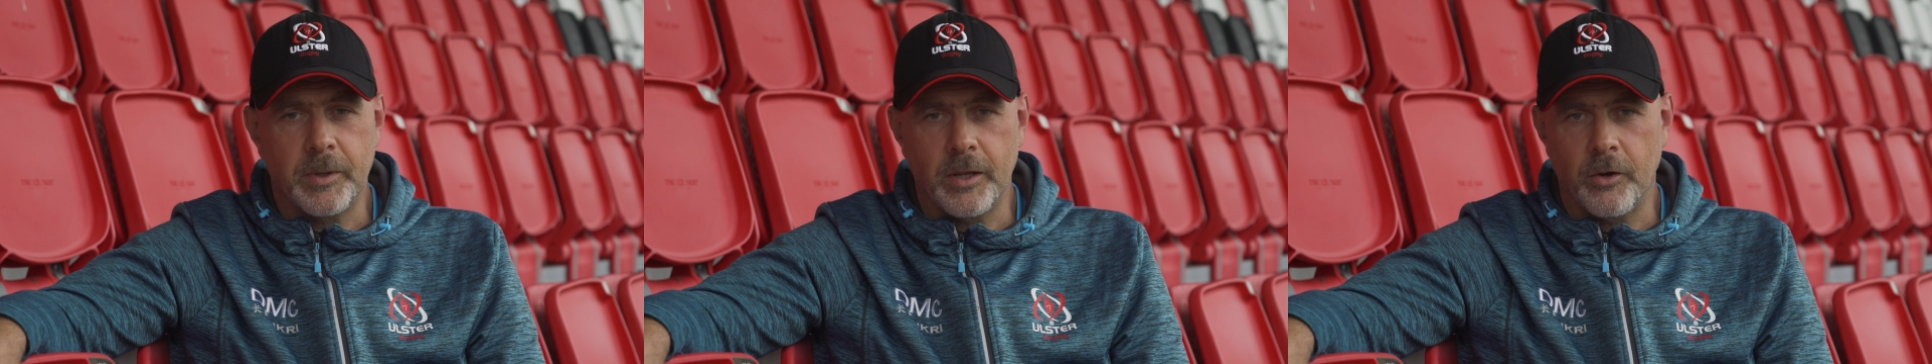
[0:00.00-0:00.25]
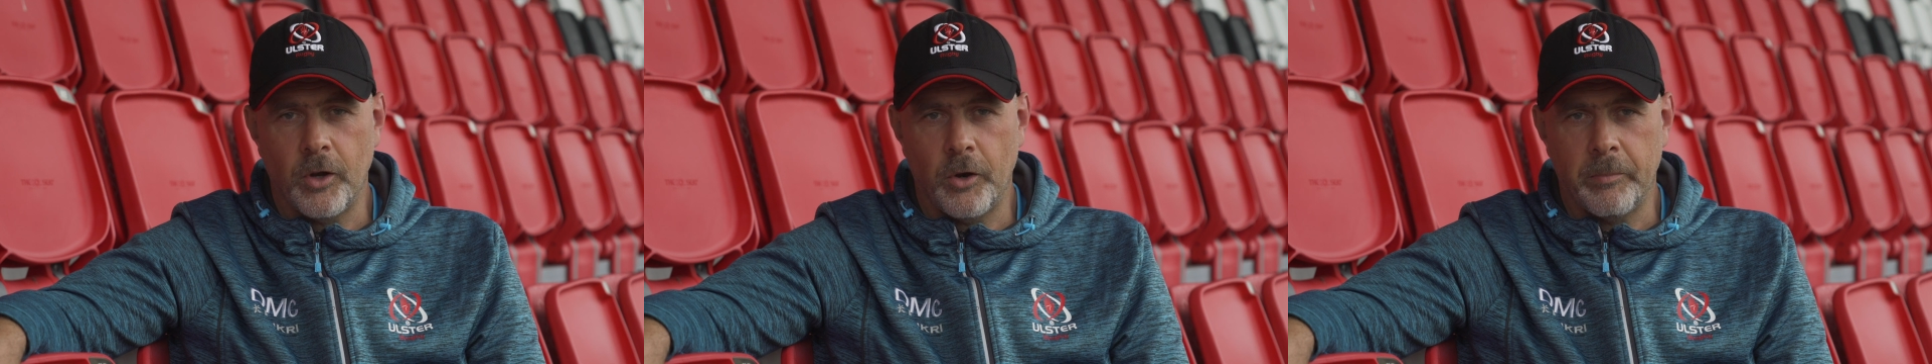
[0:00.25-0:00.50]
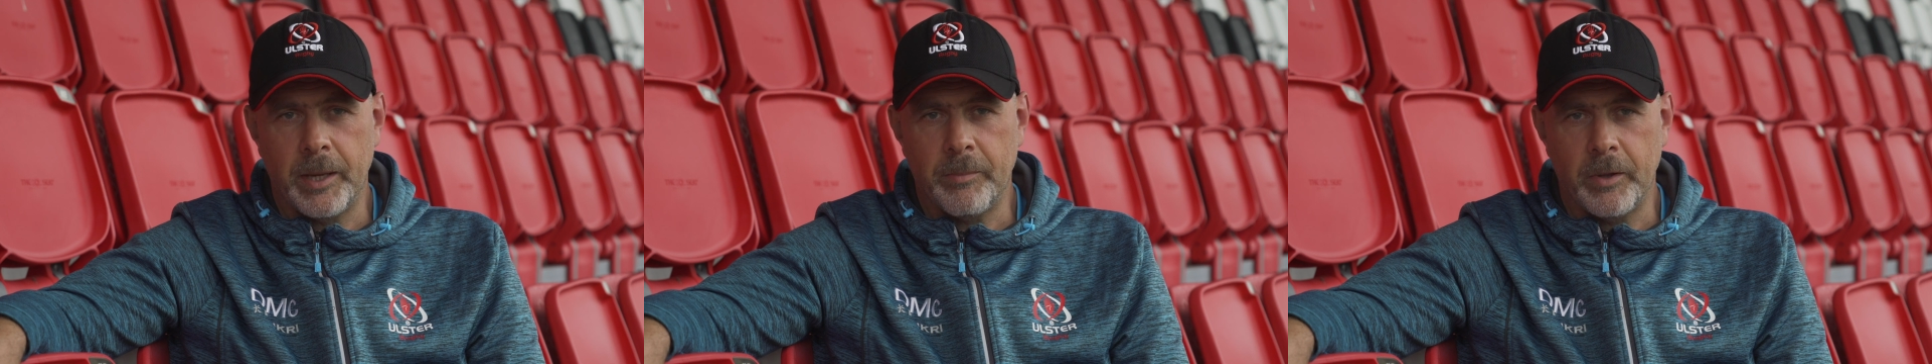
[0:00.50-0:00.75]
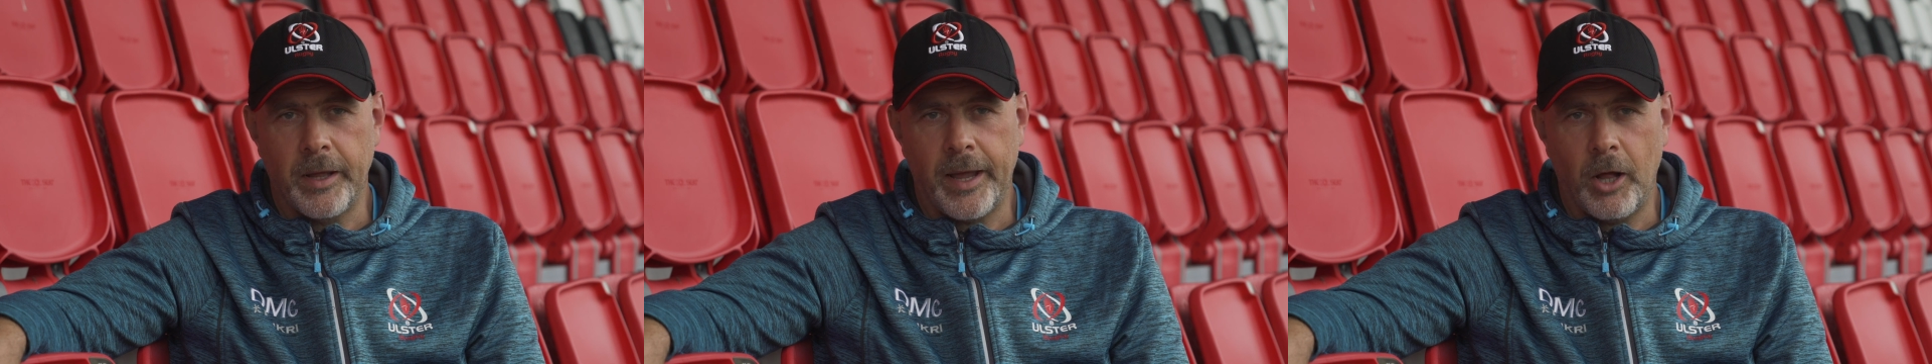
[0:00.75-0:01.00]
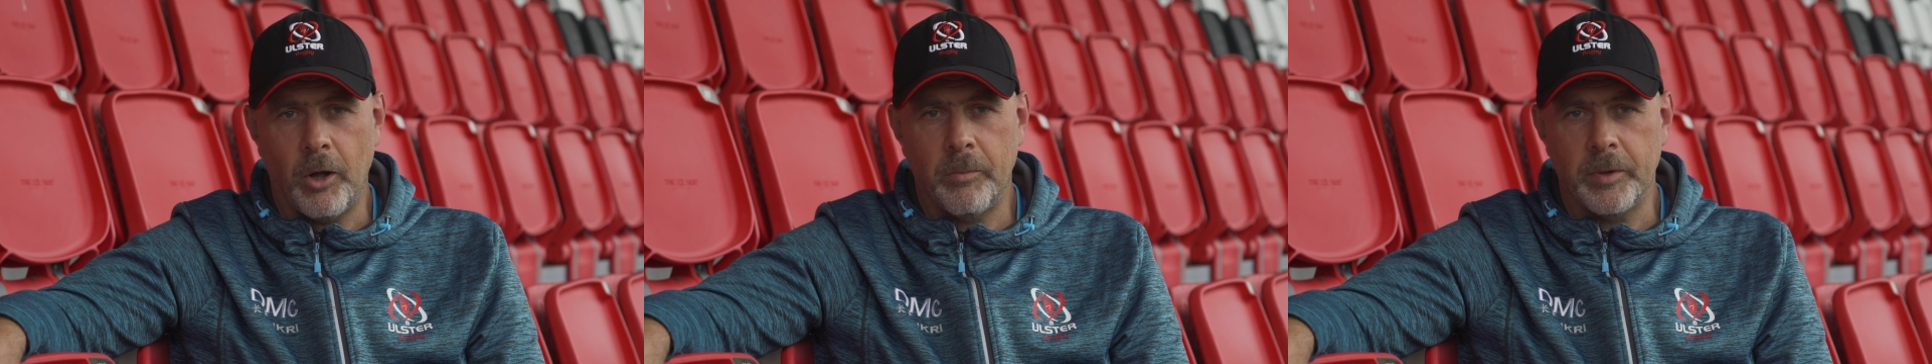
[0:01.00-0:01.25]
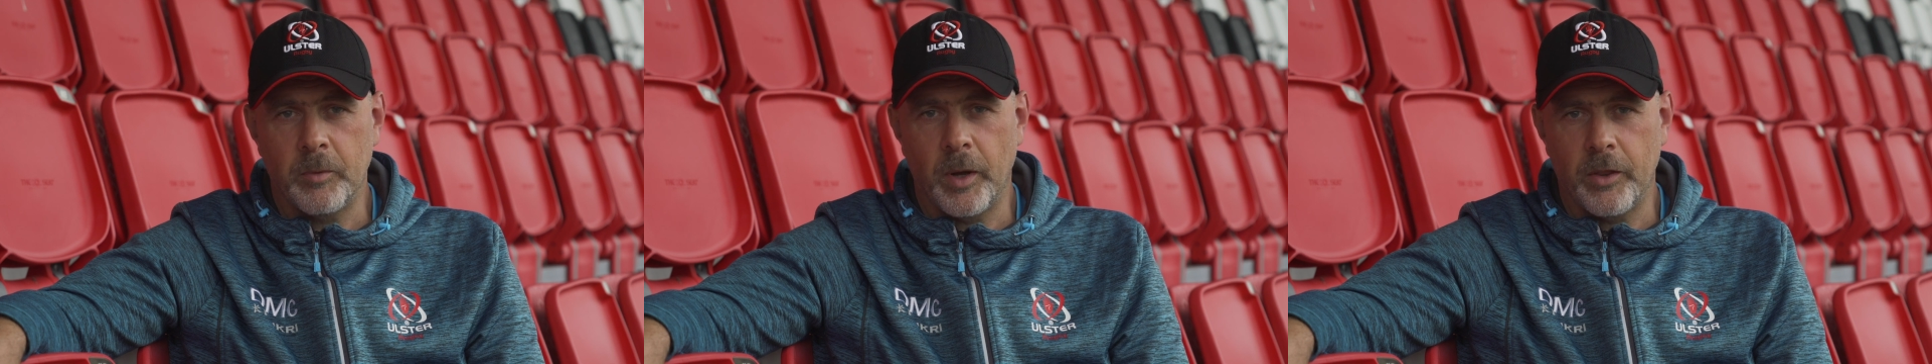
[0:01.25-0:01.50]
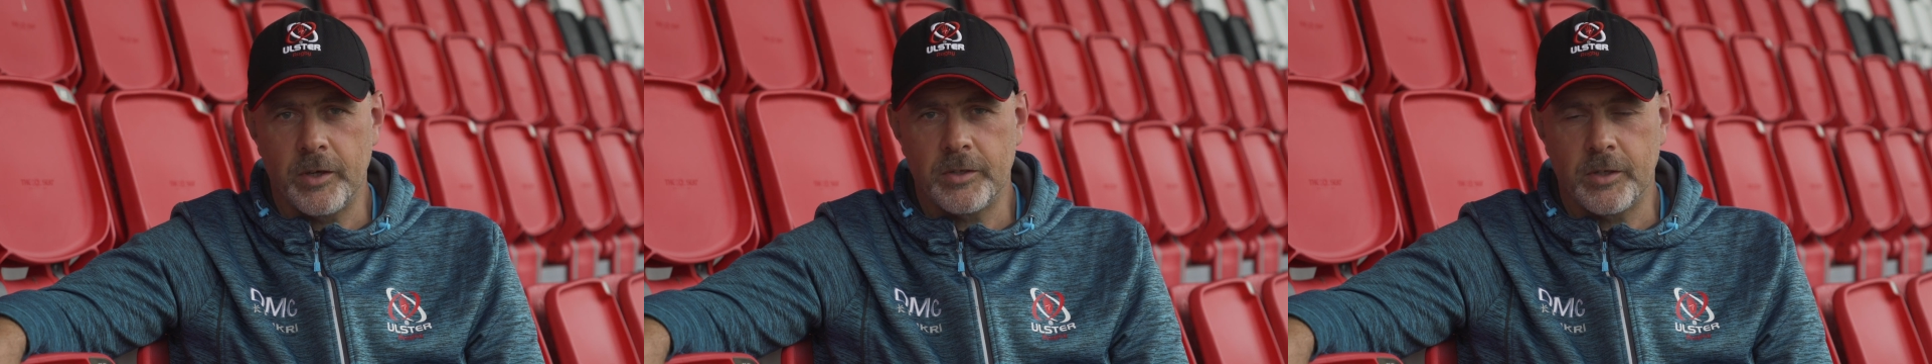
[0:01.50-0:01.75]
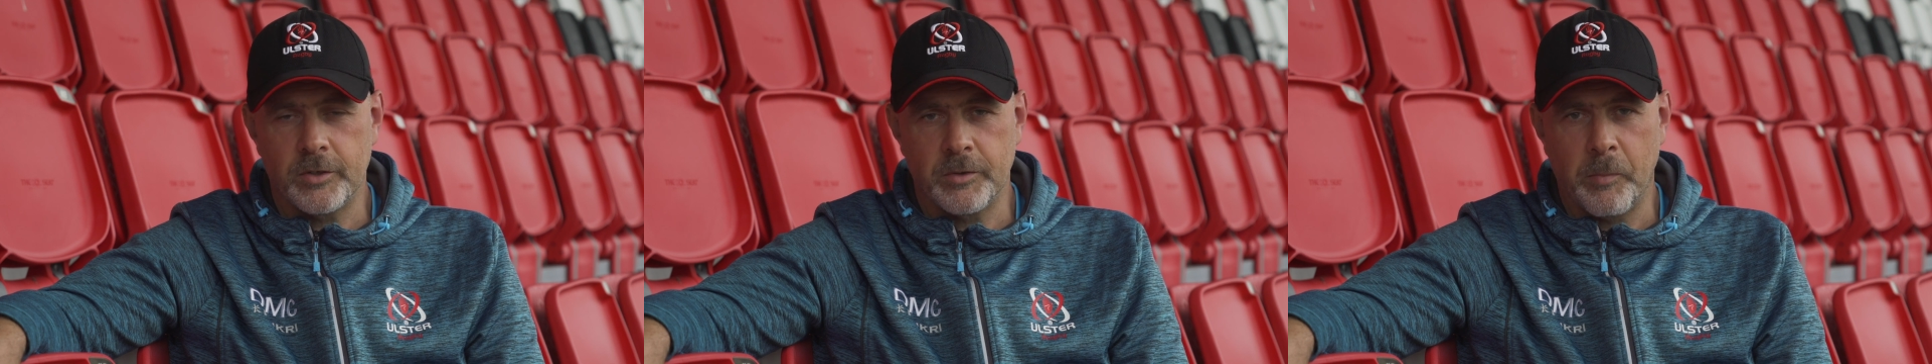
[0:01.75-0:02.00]
But there are a lot of people that help, whether
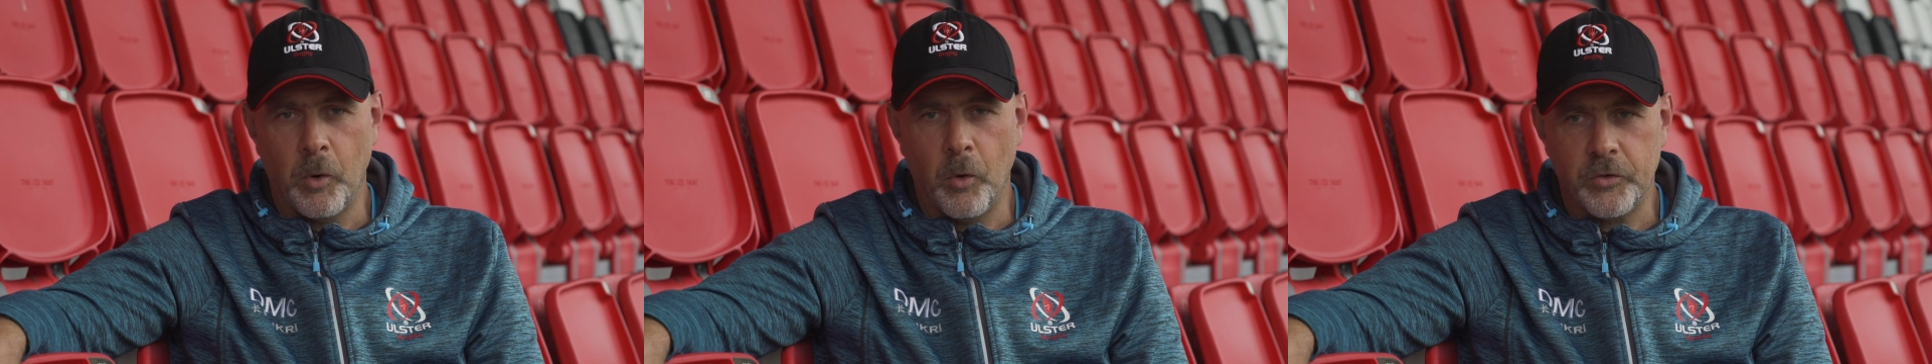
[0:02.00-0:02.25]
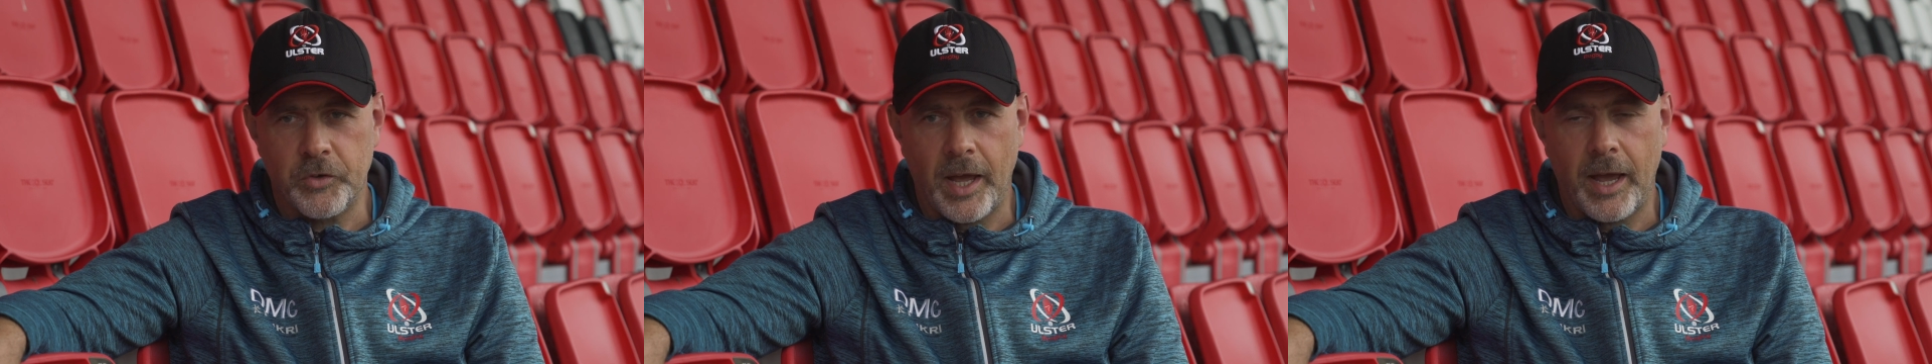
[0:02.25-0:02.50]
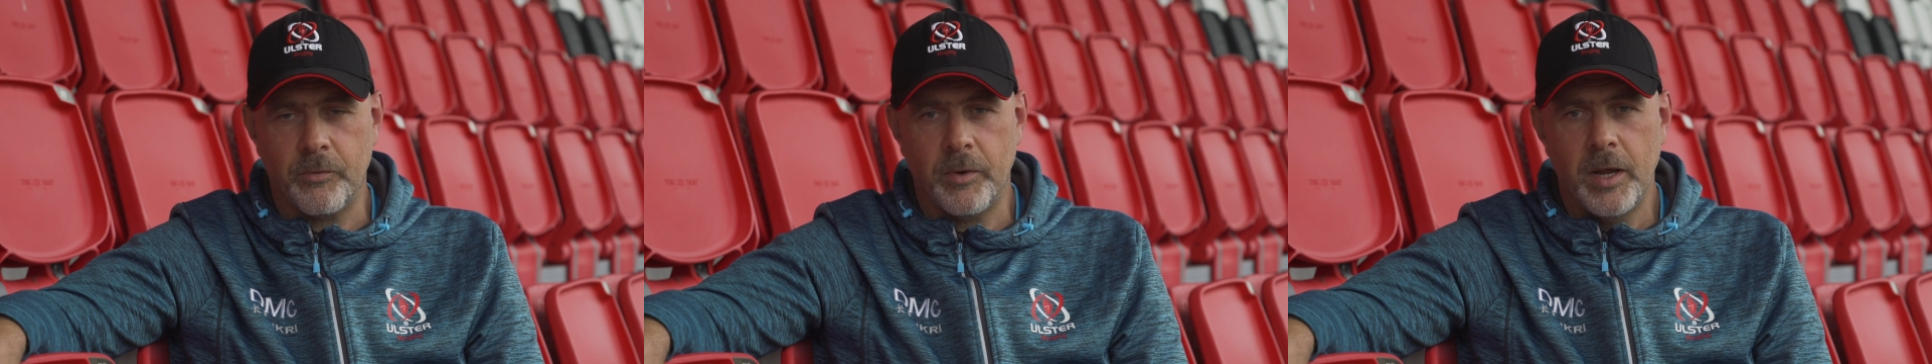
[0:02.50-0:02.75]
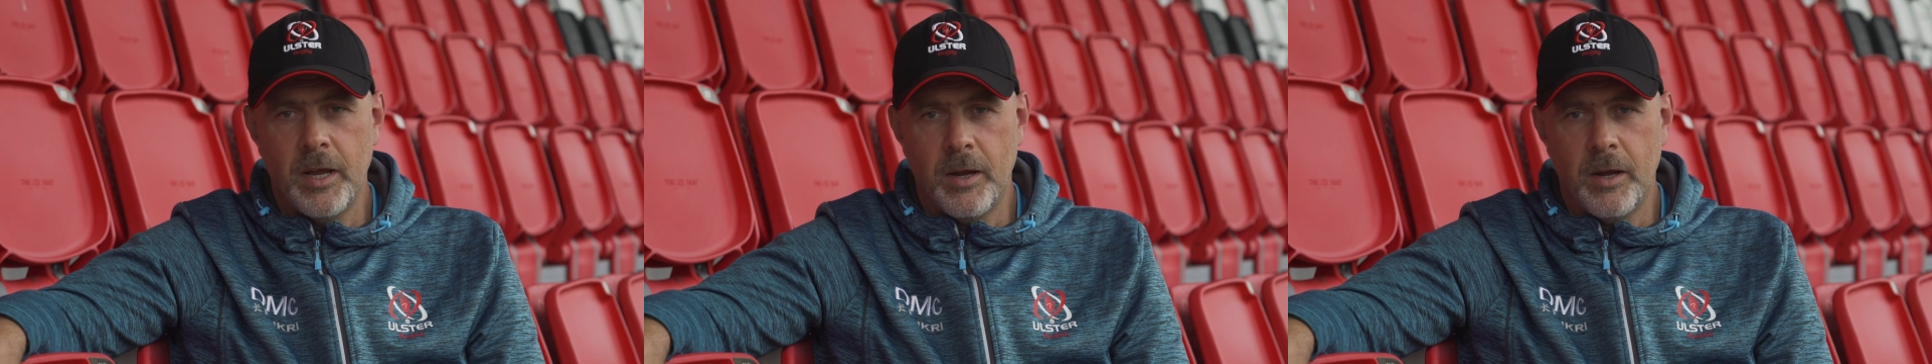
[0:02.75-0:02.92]
it's the support staff,